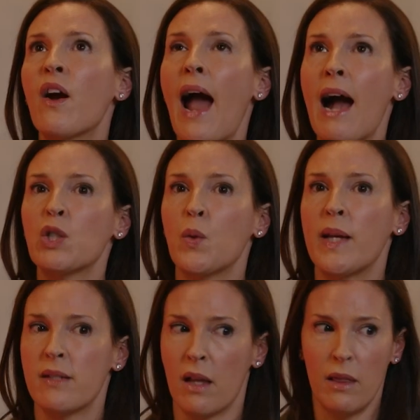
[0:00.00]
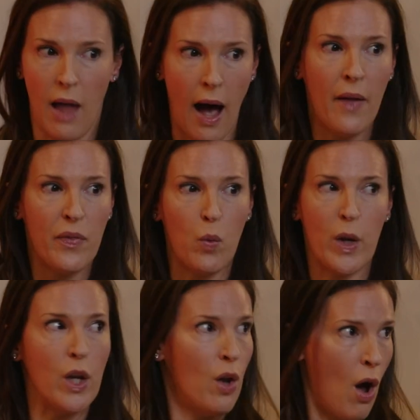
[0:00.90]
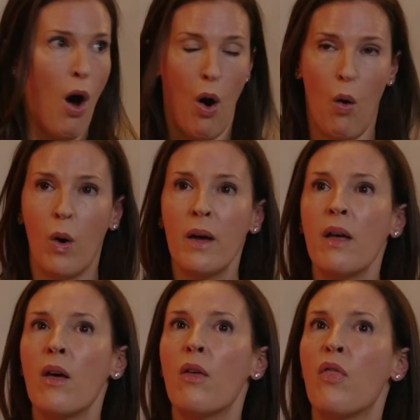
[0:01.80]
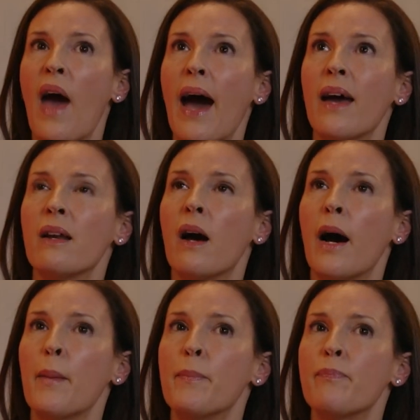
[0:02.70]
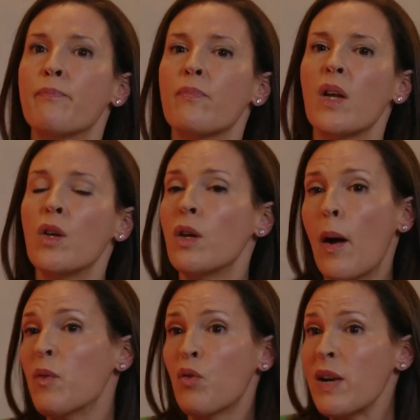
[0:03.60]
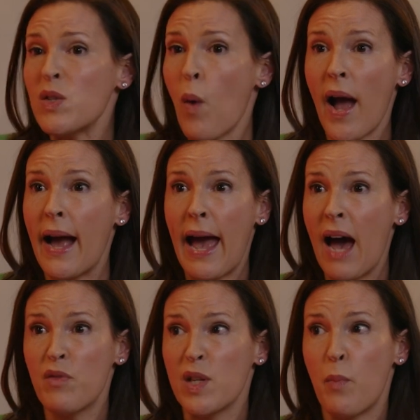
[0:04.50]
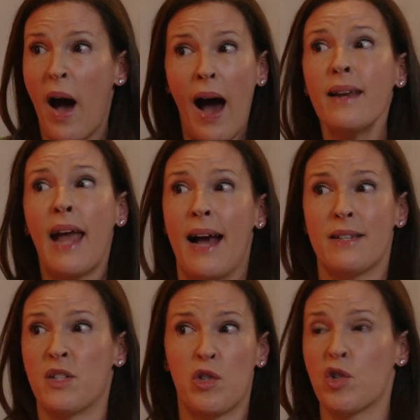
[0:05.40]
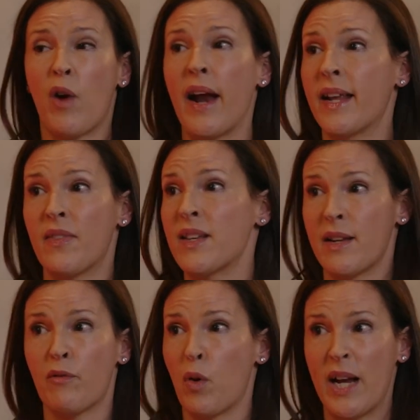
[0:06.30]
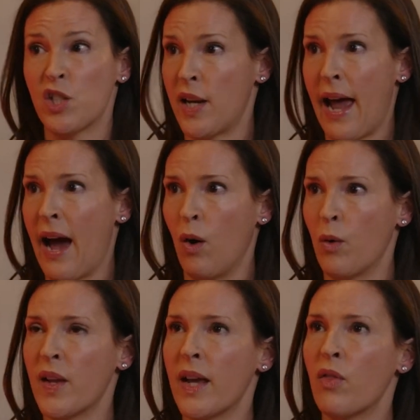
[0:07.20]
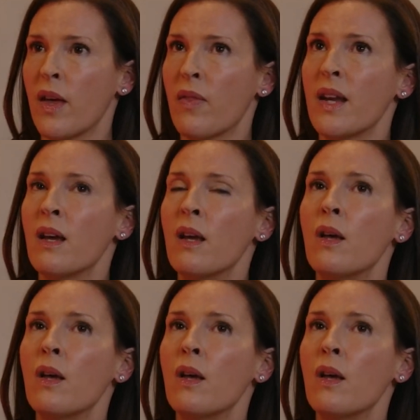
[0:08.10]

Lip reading: there actually is a lot that we know that the reason why I have this podcast is to try to get this information out, that I think that